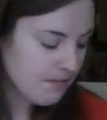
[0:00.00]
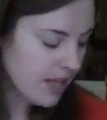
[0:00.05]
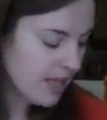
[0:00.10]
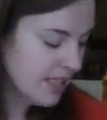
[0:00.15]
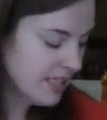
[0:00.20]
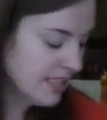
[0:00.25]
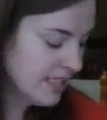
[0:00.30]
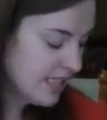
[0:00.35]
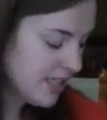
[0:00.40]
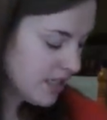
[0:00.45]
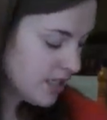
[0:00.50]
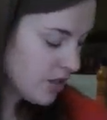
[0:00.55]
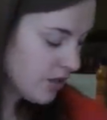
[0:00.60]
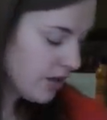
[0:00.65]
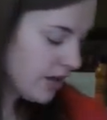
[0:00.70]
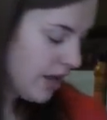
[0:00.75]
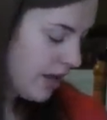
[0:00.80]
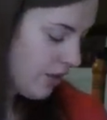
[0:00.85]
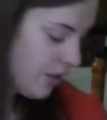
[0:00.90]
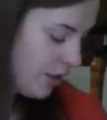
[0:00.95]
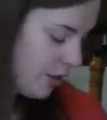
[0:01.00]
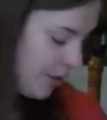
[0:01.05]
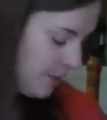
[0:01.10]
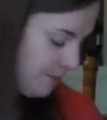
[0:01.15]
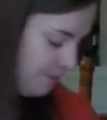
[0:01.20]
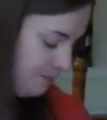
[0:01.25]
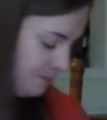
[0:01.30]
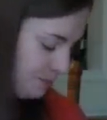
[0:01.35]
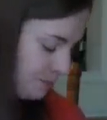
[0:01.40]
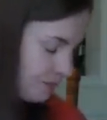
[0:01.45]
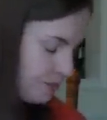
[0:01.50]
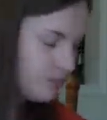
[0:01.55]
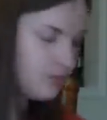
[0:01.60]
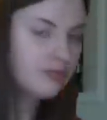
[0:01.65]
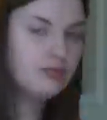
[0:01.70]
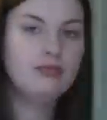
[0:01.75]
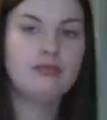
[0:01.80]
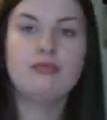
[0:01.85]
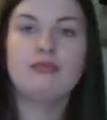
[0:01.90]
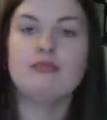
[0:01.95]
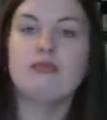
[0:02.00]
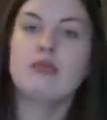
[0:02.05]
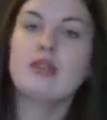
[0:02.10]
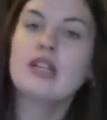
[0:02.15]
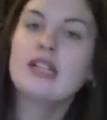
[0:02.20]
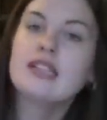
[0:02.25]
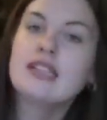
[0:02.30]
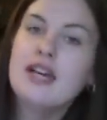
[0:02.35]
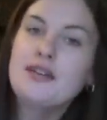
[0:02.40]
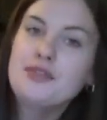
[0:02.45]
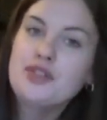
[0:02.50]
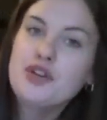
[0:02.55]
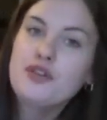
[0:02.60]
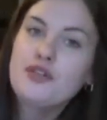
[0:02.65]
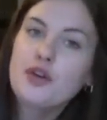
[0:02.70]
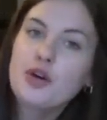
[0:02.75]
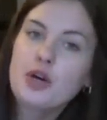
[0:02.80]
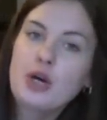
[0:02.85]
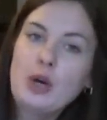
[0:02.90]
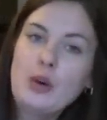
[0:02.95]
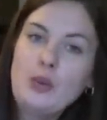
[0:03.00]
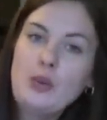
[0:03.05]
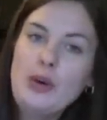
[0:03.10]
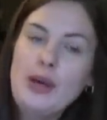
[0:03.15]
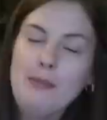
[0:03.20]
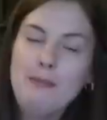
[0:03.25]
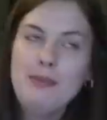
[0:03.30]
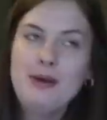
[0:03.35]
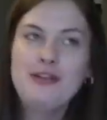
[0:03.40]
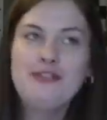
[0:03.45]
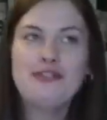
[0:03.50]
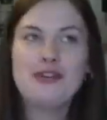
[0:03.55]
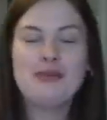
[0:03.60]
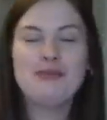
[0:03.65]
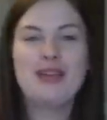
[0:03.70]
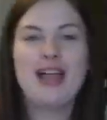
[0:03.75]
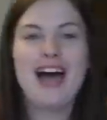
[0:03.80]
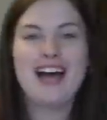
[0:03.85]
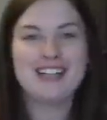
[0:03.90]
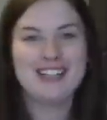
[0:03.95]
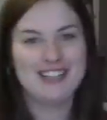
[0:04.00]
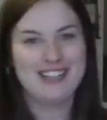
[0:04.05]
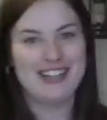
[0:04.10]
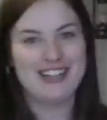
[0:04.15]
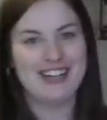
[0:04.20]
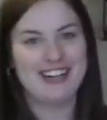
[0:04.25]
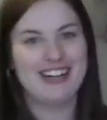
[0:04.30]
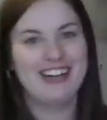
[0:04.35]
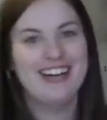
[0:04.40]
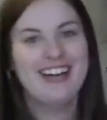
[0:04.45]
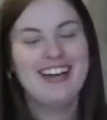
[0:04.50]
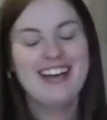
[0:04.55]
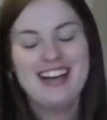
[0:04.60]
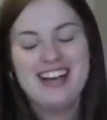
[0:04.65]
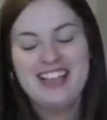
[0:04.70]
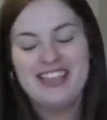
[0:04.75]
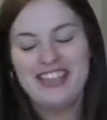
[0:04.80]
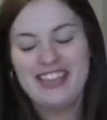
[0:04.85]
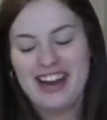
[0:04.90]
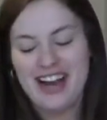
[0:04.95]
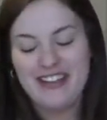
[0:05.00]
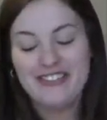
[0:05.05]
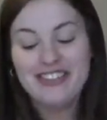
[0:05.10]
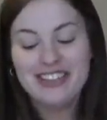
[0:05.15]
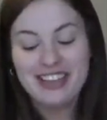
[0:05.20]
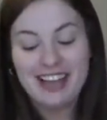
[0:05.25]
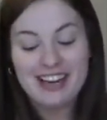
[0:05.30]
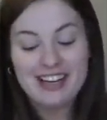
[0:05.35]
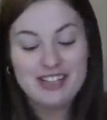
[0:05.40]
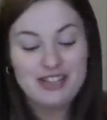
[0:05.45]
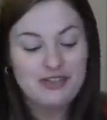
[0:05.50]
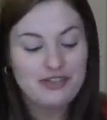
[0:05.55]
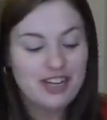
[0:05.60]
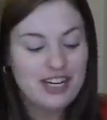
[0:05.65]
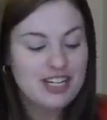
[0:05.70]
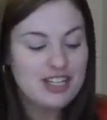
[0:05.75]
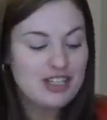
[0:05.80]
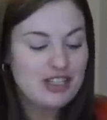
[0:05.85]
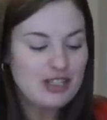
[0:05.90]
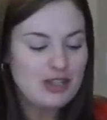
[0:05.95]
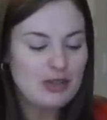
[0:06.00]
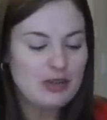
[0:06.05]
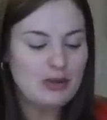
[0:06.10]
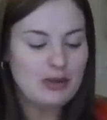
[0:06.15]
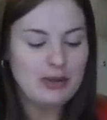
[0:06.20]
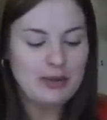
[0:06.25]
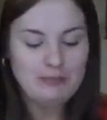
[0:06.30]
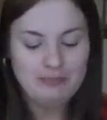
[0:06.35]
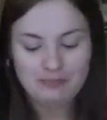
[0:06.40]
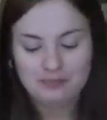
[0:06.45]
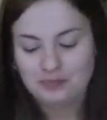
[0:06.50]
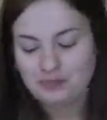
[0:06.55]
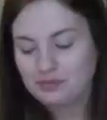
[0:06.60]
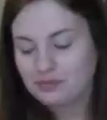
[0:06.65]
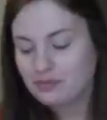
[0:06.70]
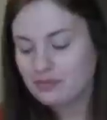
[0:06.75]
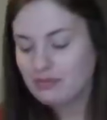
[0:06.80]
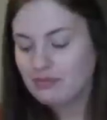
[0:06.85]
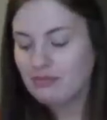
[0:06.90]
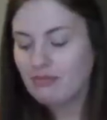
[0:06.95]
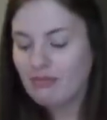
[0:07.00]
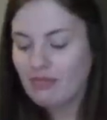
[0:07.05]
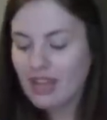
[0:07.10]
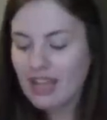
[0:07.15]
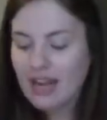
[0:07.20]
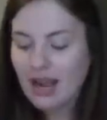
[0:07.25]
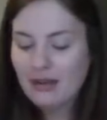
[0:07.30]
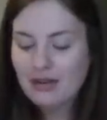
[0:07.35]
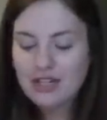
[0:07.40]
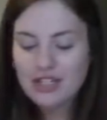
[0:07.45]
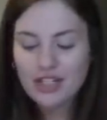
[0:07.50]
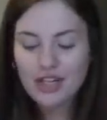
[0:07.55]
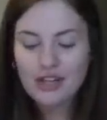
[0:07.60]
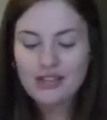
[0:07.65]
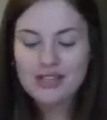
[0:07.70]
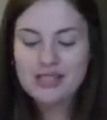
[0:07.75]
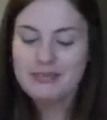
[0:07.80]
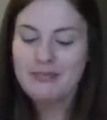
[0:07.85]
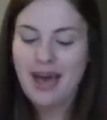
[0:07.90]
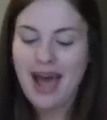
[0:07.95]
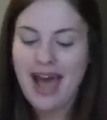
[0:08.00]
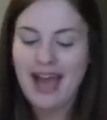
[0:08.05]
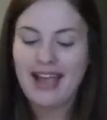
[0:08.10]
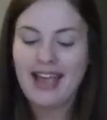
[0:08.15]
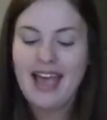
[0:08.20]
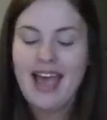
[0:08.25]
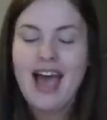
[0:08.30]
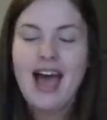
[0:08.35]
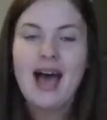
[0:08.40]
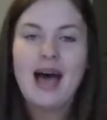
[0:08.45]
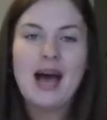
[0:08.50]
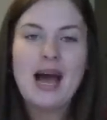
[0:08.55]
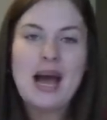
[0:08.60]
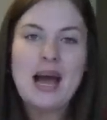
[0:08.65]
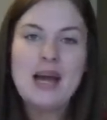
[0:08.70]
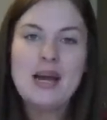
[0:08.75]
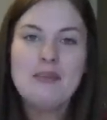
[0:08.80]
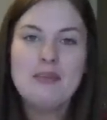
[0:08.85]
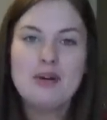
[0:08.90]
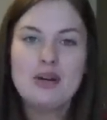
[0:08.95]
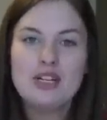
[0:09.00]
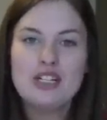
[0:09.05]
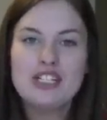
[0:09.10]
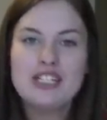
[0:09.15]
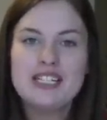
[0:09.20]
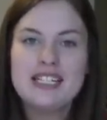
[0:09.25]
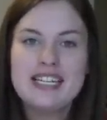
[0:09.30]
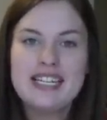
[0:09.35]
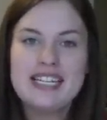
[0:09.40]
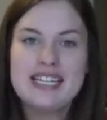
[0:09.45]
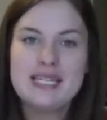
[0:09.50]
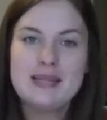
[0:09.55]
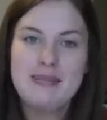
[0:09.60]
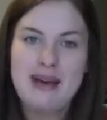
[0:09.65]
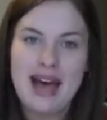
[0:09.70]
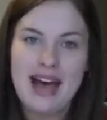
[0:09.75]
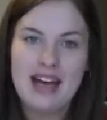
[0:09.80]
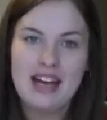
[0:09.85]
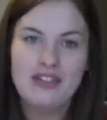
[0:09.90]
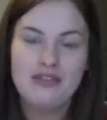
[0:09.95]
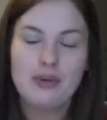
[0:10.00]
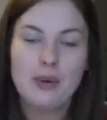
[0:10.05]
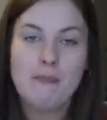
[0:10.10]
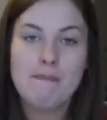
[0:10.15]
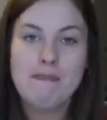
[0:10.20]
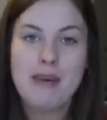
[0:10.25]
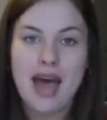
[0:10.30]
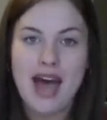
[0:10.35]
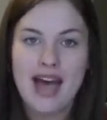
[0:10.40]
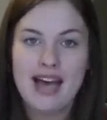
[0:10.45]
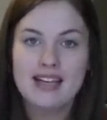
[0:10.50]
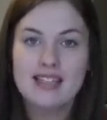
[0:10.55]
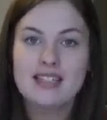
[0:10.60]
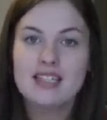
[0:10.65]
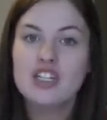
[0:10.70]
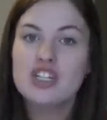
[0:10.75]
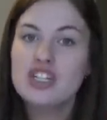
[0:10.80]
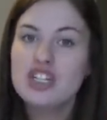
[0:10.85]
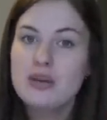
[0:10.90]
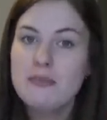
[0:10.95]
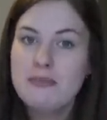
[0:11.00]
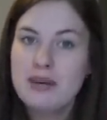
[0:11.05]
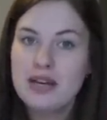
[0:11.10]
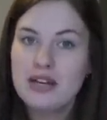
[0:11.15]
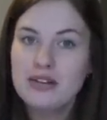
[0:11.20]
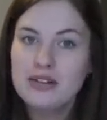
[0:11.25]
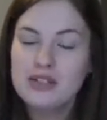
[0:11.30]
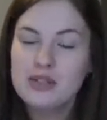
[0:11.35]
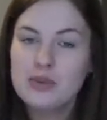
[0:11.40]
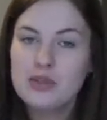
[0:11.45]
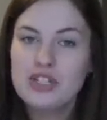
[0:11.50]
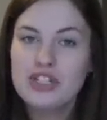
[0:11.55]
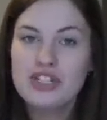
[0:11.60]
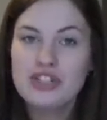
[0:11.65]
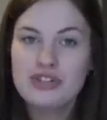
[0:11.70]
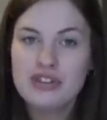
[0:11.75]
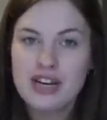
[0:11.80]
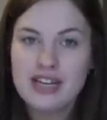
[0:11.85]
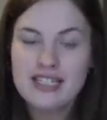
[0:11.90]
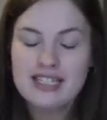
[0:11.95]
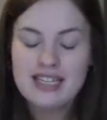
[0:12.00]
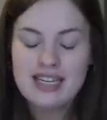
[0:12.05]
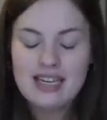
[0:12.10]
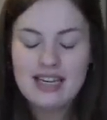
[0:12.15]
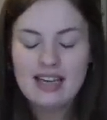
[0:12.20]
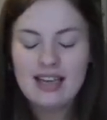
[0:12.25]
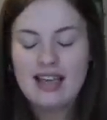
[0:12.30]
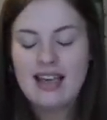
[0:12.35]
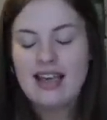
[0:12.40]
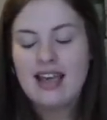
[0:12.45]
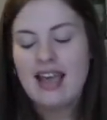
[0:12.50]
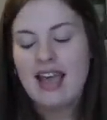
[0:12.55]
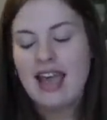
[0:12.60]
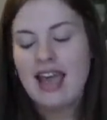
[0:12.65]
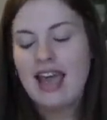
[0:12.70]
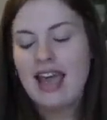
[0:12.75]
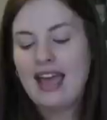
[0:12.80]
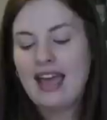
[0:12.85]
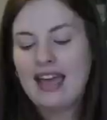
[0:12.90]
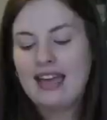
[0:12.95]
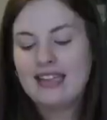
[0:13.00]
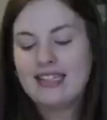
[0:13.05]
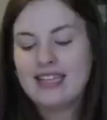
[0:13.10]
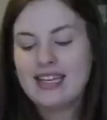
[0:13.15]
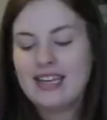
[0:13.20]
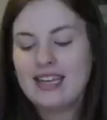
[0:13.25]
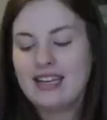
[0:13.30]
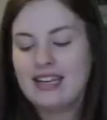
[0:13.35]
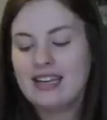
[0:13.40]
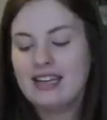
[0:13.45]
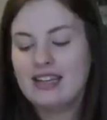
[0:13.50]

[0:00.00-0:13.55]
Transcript: And these are another leftover WIP from last year that I would like to finish soon. And I want to show you this bag. I purchased this bag from Bags She Built, which is Tracy. And